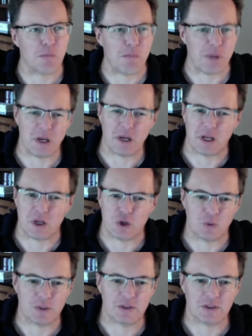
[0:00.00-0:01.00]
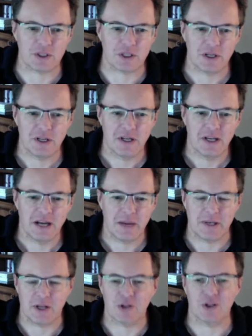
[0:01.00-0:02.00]
big and noisy. I
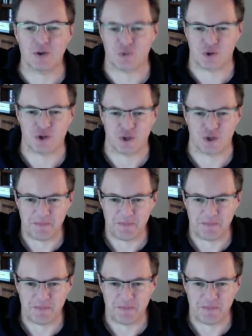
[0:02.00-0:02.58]
mean, leadership,